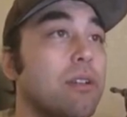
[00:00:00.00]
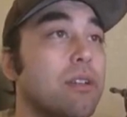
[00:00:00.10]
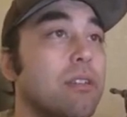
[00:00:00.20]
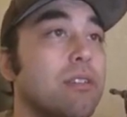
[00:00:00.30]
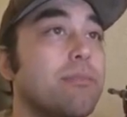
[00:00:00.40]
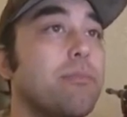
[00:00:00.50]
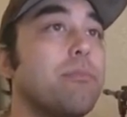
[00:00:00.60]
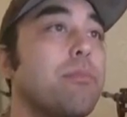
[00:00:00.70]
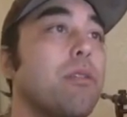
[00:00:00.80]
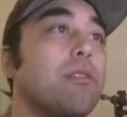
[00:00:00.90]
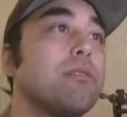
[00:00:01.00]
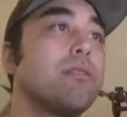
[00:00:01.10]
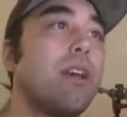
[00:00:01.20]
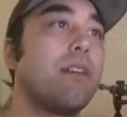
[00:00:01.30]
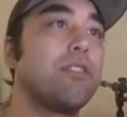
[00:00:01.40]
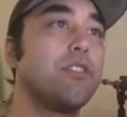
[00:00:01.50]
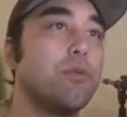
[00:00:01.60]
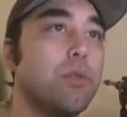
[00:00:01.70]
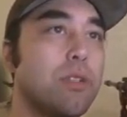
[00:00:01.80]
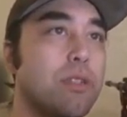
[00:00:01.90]
and these parts have to
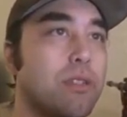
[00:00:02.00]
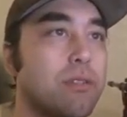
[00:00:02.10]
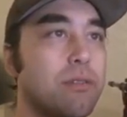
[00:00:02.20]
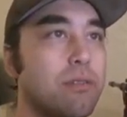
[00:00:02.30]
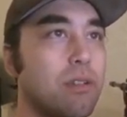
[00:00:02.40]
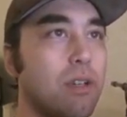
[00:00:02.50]
do with